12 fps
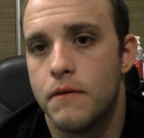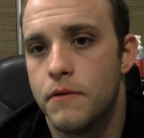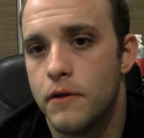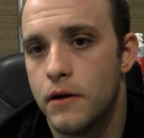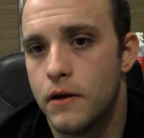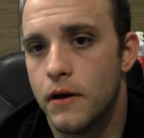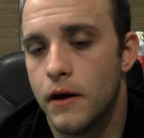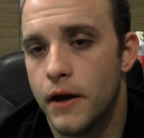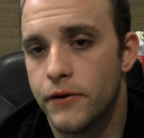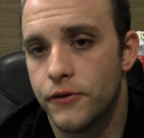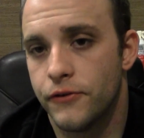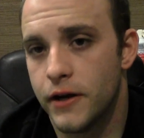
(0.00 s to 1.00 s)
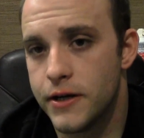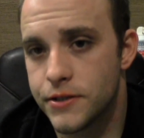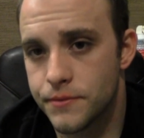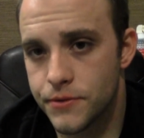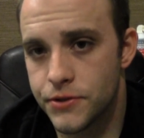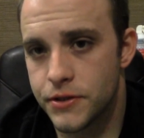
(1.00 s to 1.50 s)
The
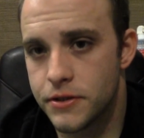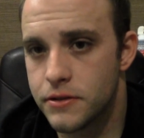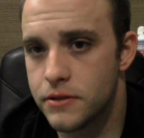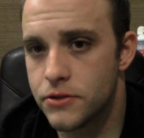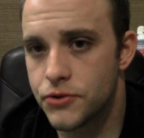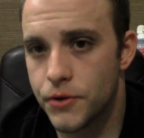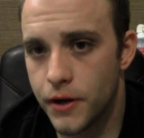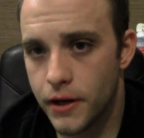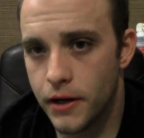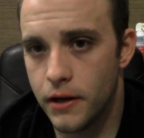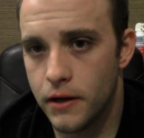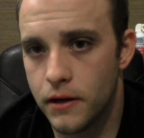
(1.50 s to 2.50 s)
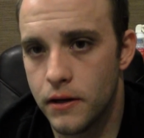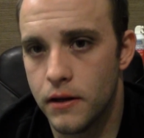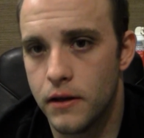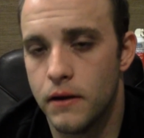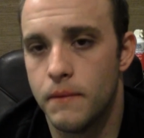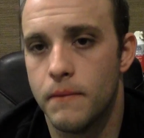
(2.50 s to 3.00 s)
exercise and resistance training
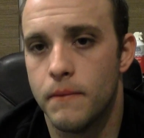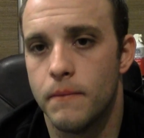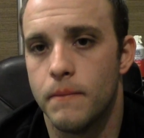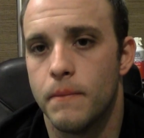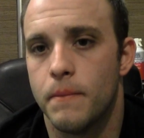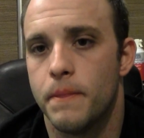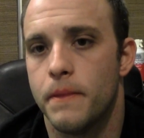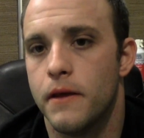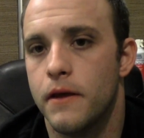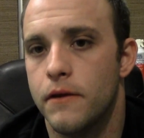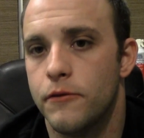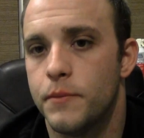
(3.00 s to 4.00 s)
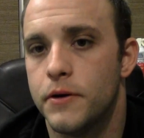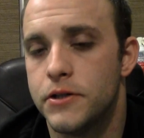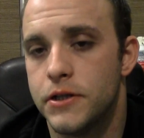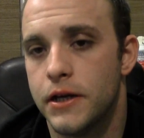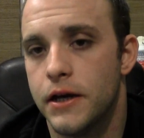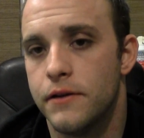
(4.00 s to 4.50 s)
is
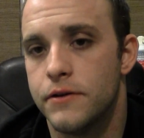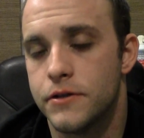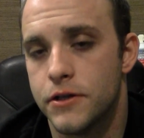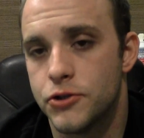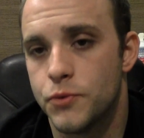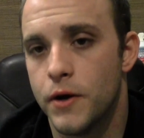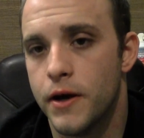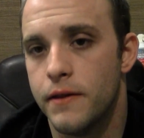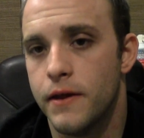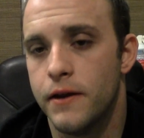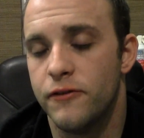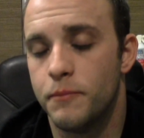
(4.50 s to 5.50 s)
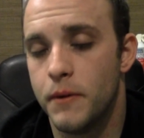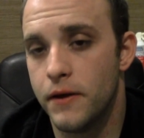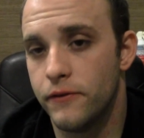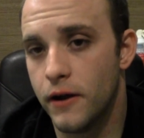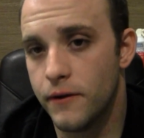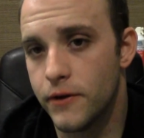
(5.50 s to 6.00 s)
put together in such a way that is
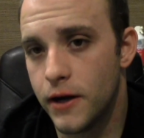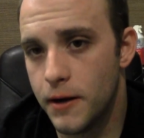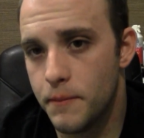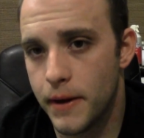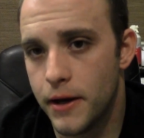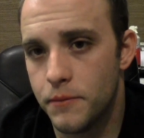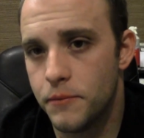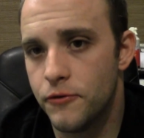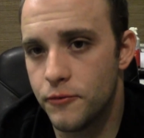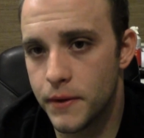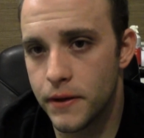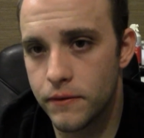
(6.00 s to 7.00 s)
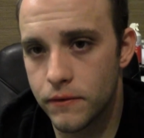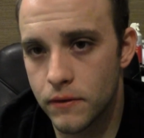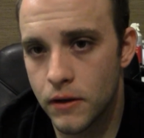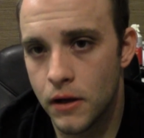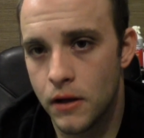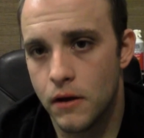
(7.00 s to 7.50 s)
based off compound movements.
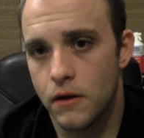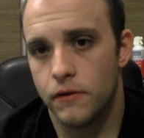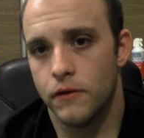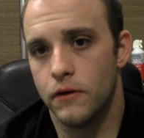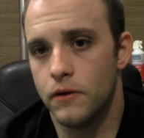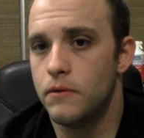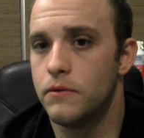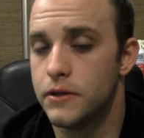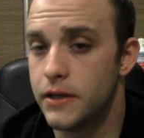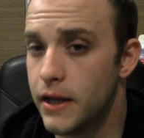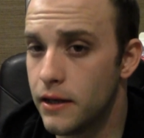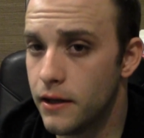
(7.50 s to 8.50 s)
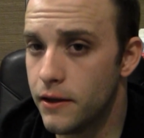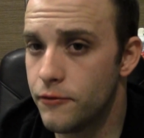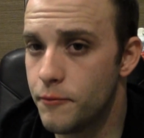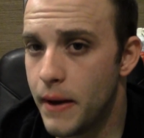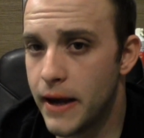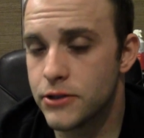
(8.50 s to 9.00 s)
So
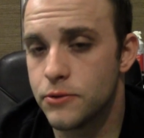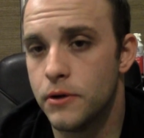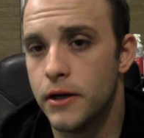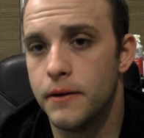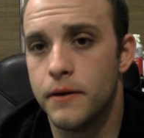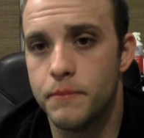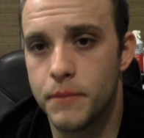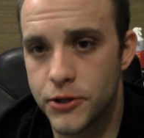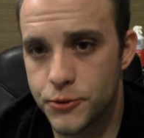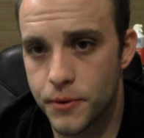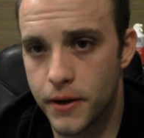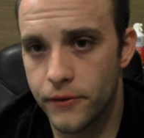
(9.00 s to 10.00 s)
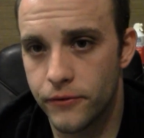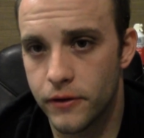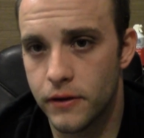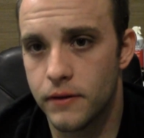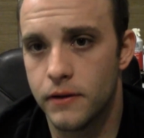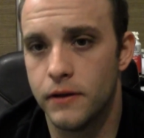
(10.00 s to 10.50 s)
deadlift, back squat, and bench
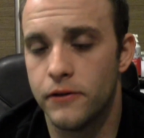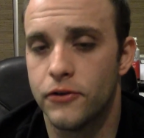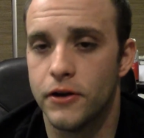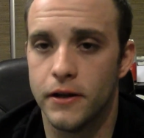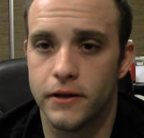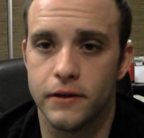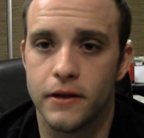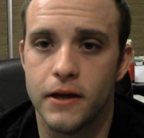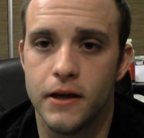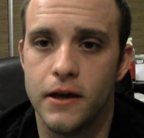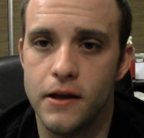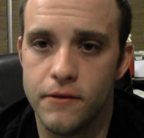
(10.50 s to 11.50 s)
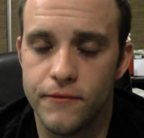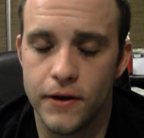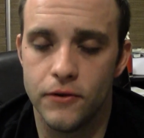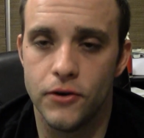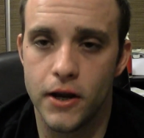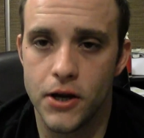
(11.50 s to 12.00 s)
press. That's kind of like the key, the
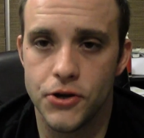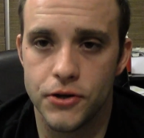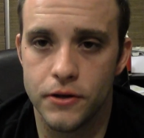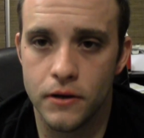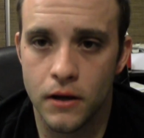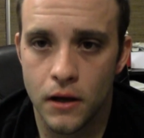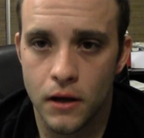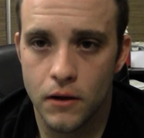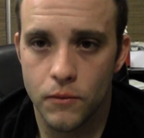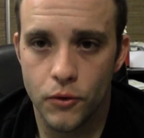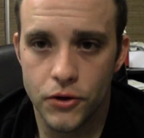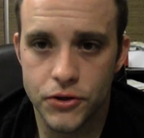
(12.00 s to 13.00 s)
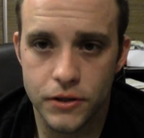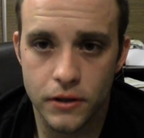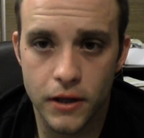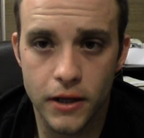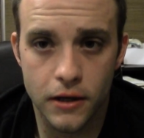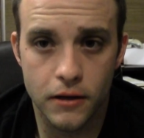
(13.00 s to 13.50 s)
foundation, which in
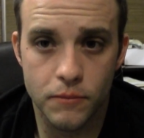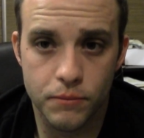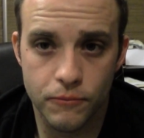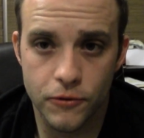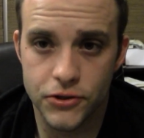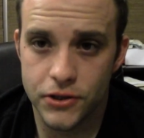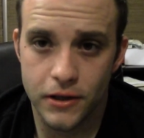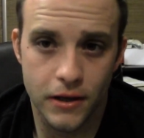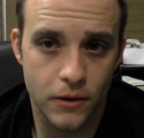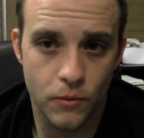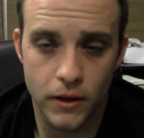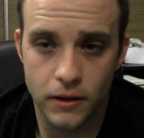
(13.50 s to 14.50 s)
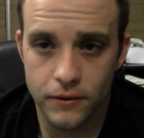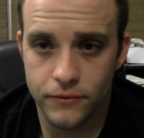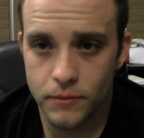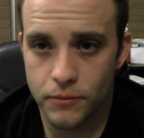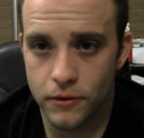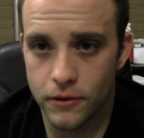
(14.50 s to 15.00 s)
any
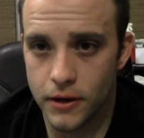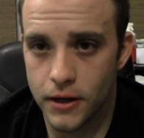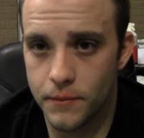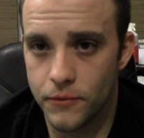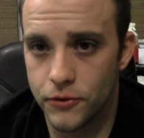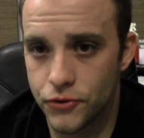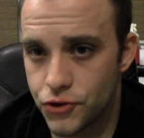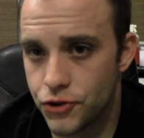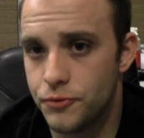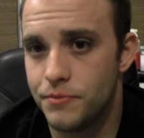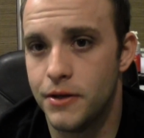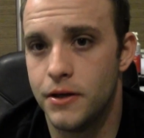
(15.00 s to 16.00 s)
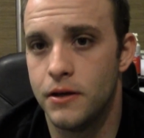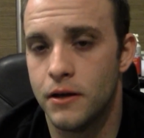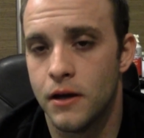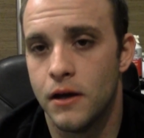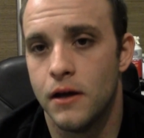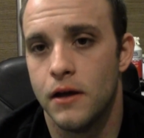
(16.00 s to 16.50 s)
weightlifting program, those should be
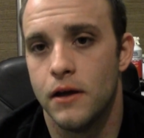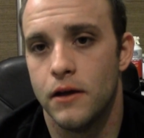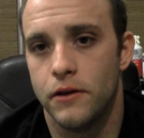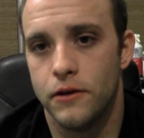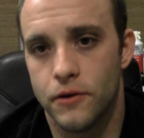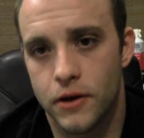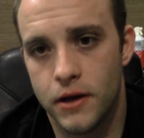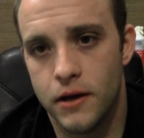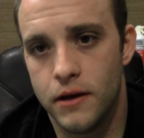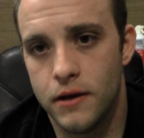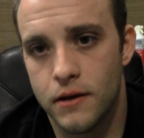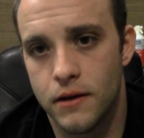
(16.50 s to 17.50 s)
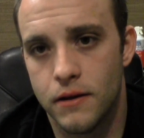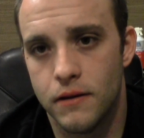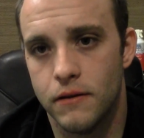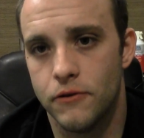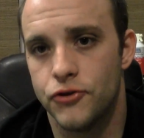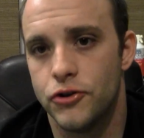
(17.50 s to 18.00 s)
your key.
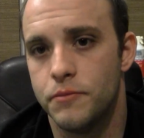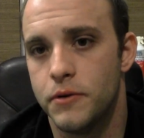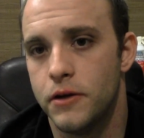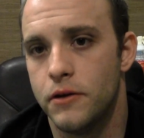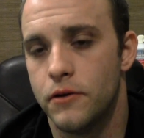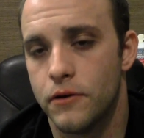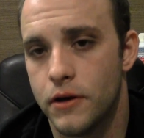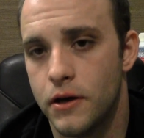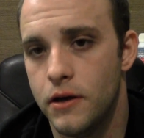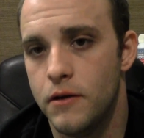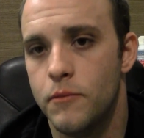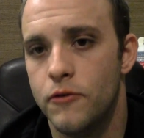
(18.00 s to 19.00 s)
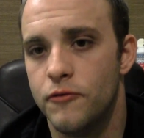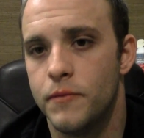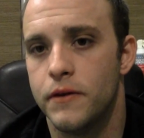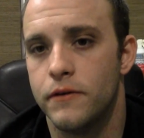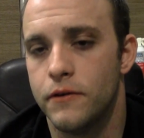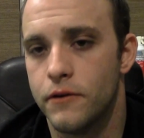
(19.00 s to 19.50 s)
Those should be your key
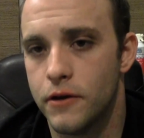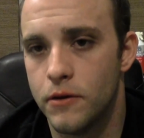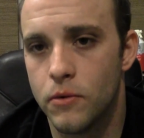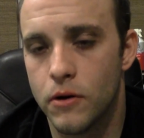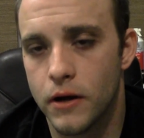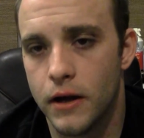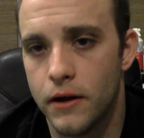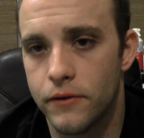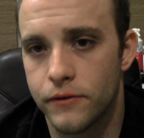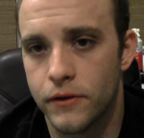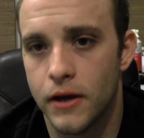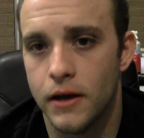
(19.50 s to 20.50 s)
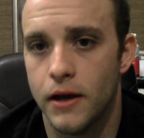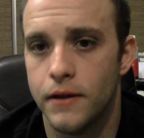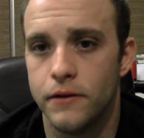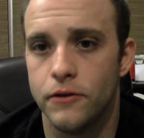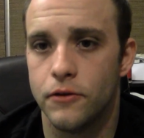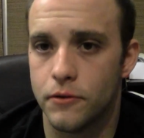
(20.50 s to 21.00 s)
movements, your key workouts,
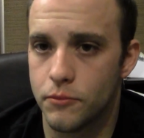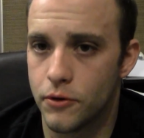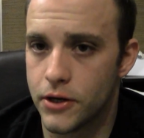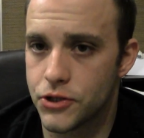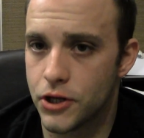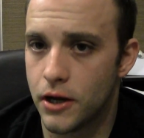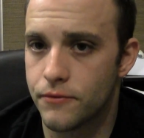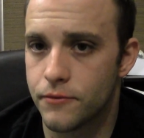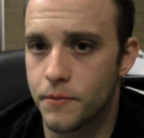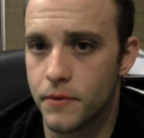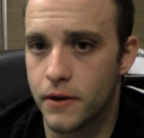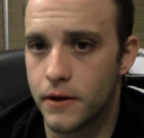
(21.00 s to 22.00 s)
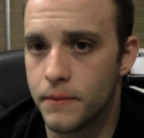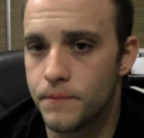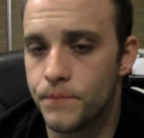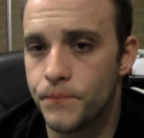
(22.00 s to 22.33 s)
and then you can branch off from there.